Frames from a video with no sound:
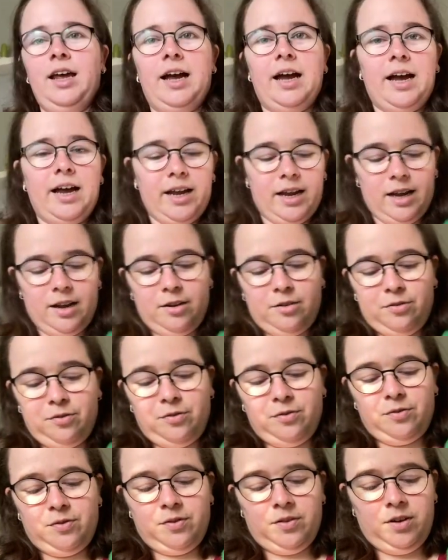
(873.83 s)
I have
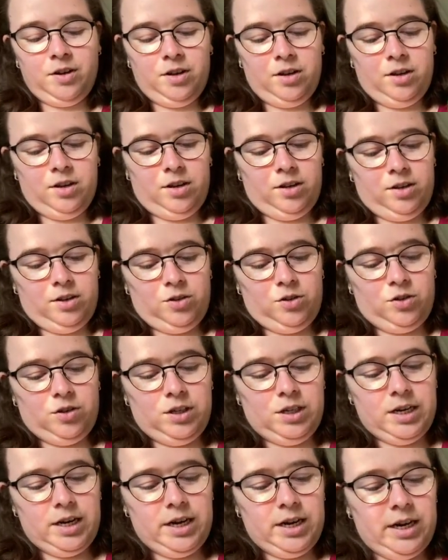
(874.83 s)

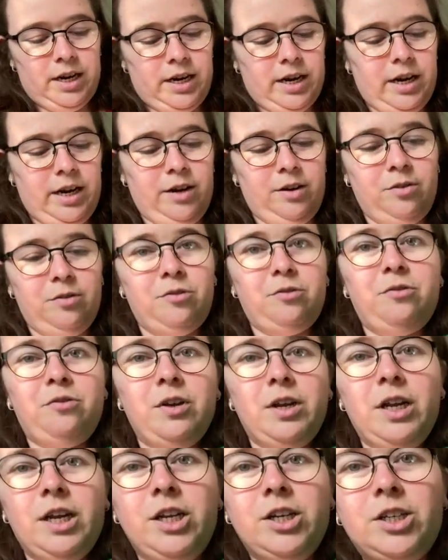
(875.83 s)
today
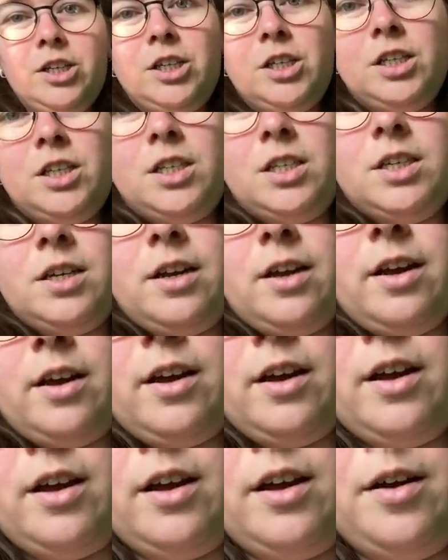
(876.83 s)
finished
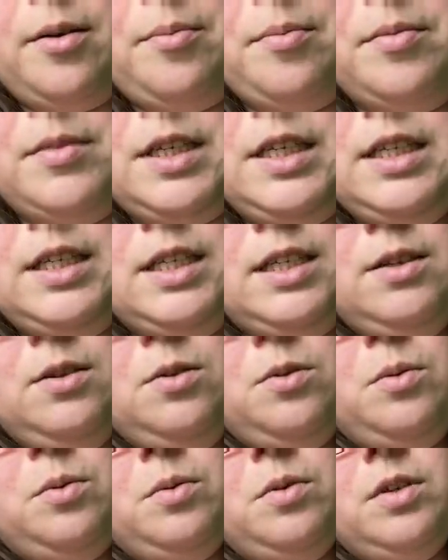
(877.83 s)

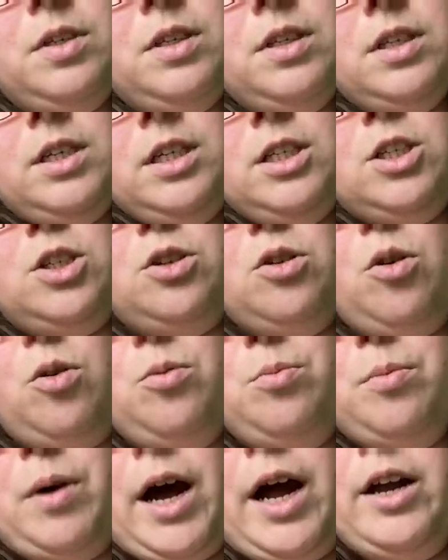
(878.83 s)
the
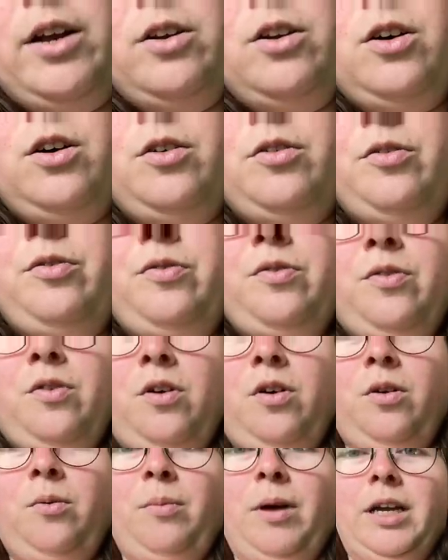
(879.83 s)
sewn bind off
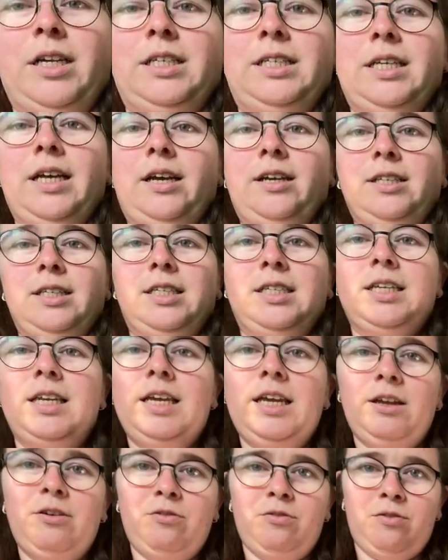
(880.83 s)
on my second
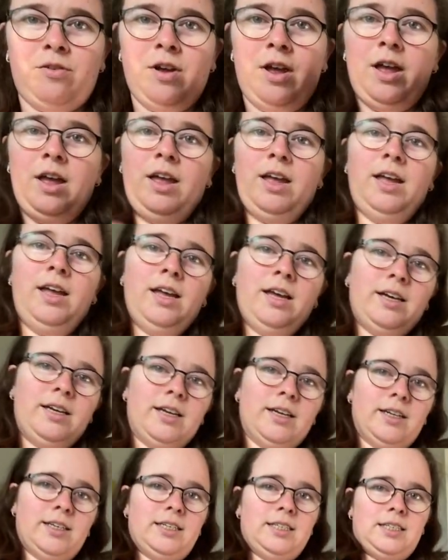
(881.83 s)
sleeve.
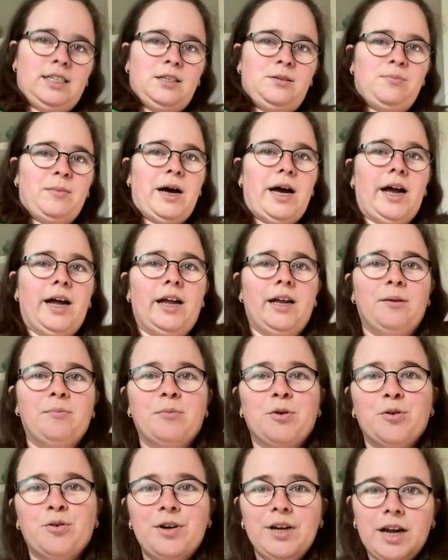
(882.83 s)
This is my
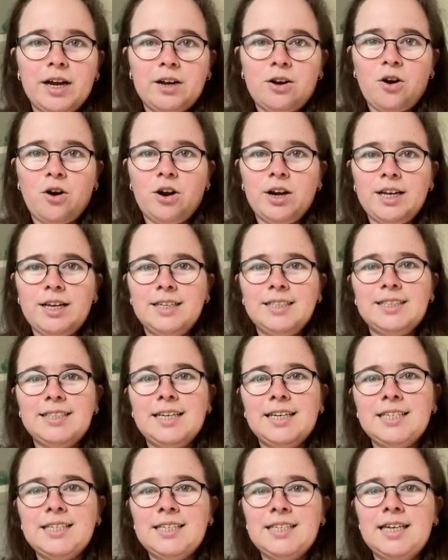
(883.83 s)
Maria cardigan
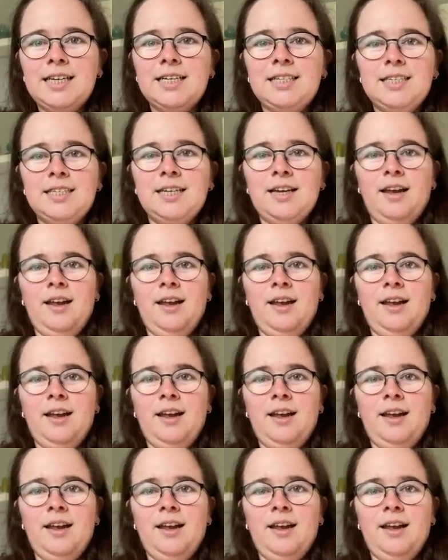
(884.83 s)
test knit